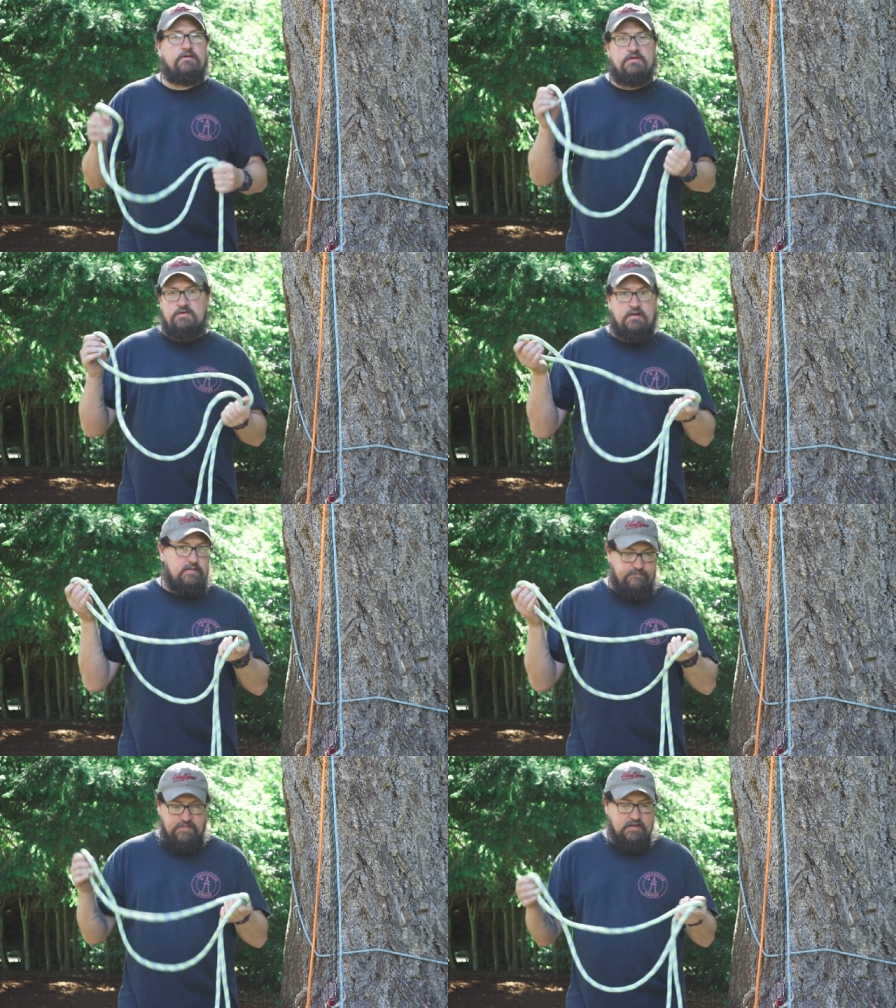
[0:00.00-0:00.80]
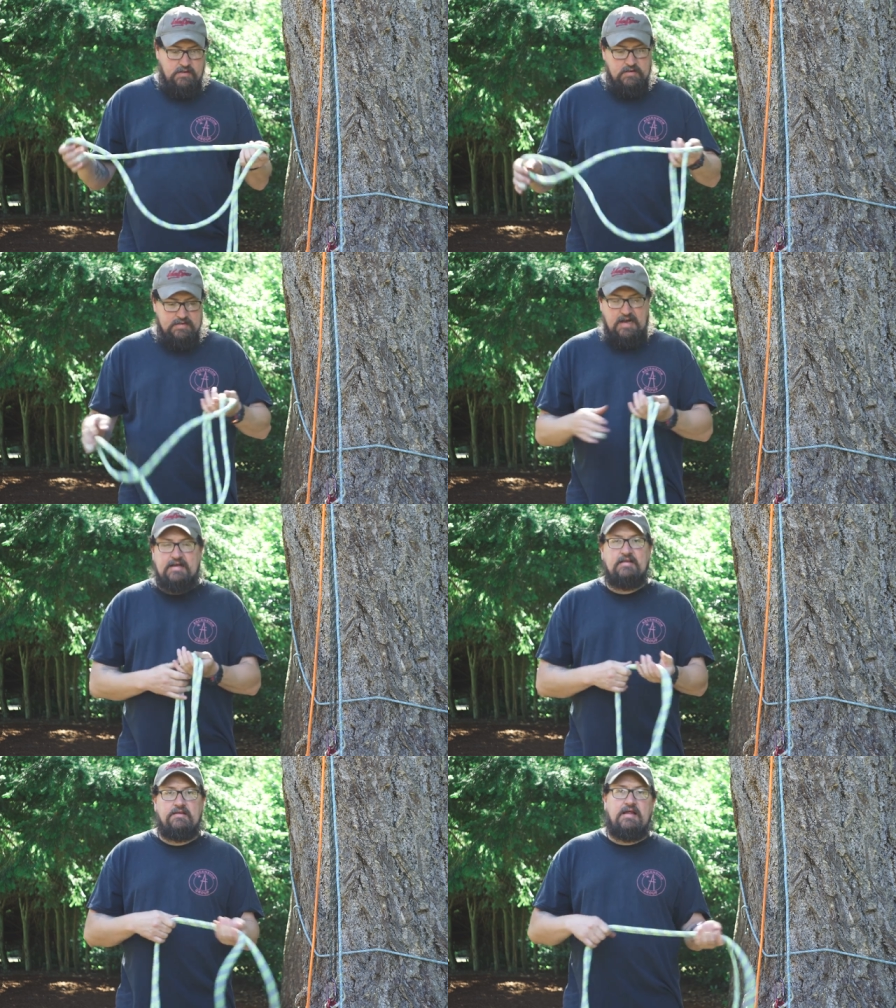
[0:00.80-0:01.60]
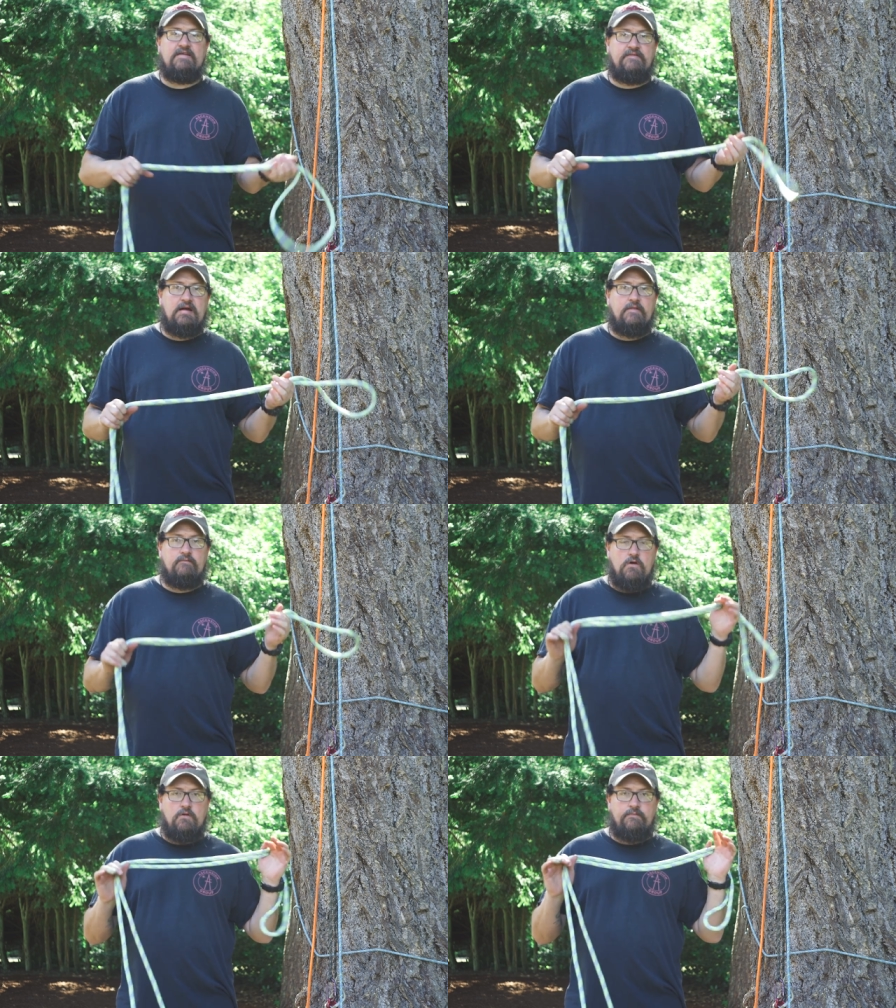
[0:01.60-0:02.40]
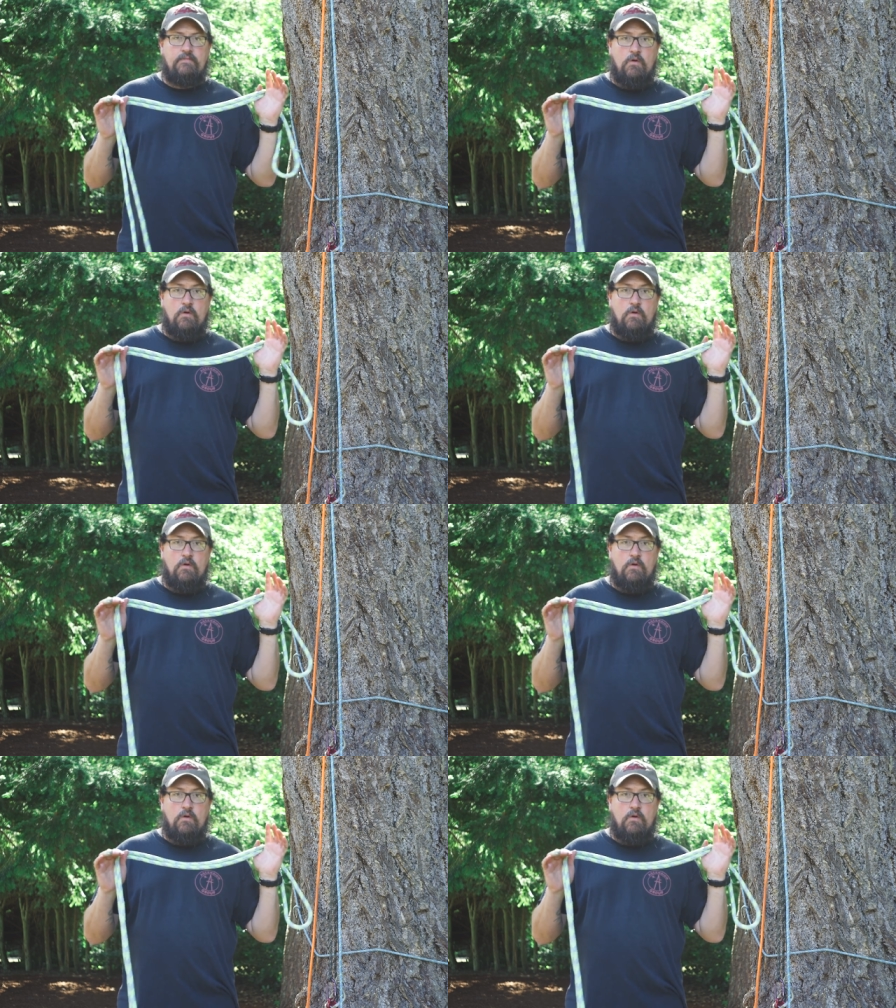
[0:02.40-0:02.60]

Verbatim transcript: You're just going to not get the life out of the rope